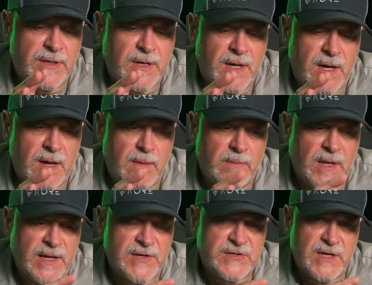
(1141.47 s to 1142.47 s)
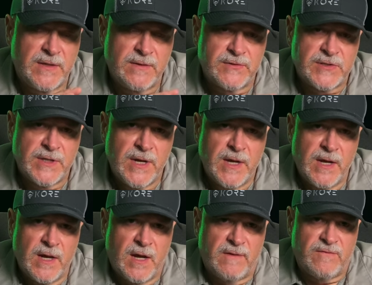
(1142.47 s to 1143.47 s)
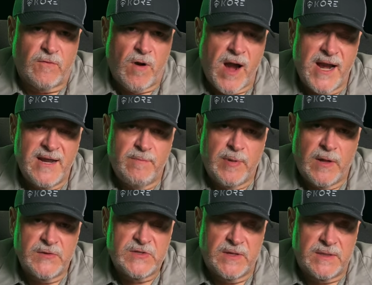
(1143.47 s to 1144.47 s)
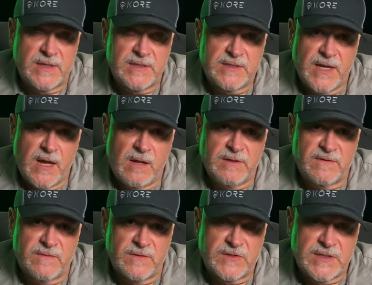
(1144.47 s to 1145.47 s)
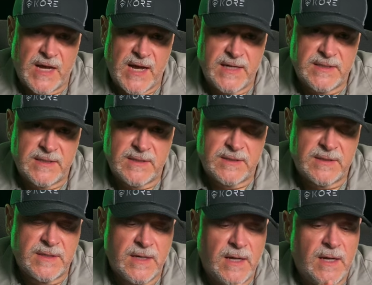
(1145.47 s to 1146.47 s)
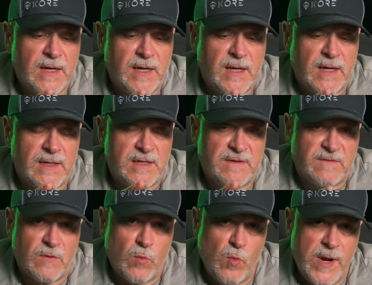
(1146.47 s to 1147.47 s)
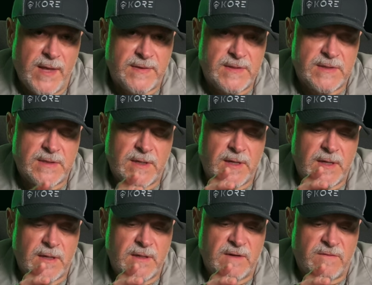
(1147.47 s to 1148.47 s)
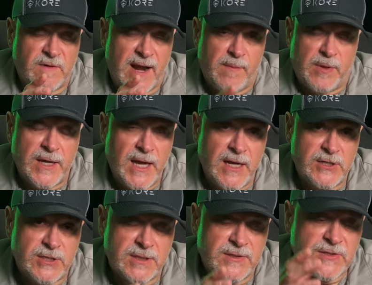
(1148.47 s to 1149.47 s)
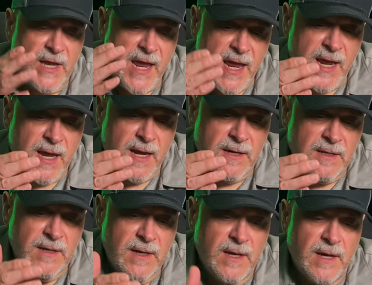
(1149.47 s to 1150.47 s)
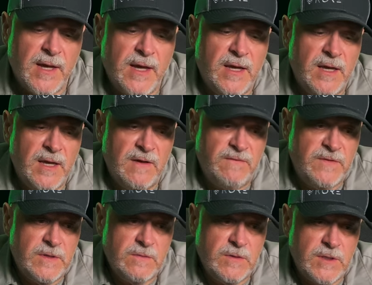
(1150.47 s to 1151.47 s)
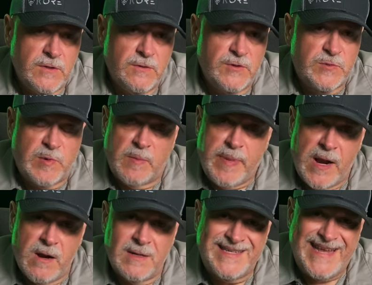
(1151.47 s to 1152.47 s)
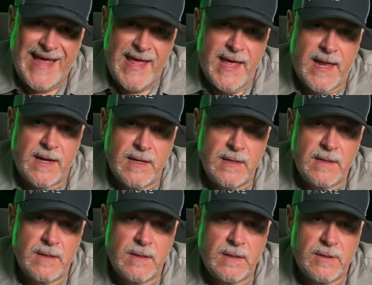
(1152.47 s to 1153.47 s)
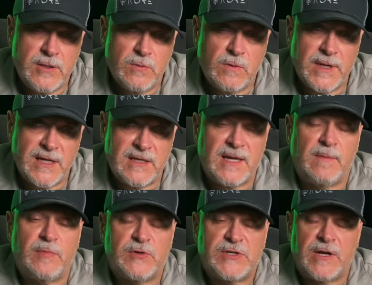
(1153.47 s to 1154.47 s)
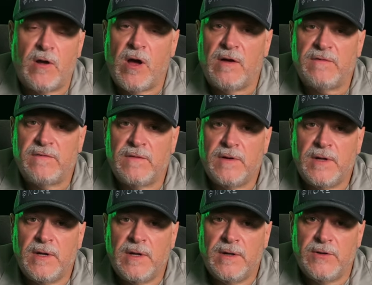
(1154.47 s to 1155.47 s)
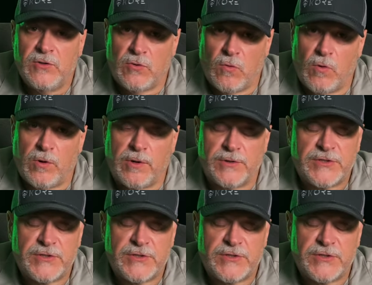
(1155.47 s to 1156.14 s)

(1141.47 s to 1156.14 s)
Um, like I said, there's a variety of belts that they sell, different sizes, uh, different widths and different applications. And if you use prepared 10, you will get 10% off your order.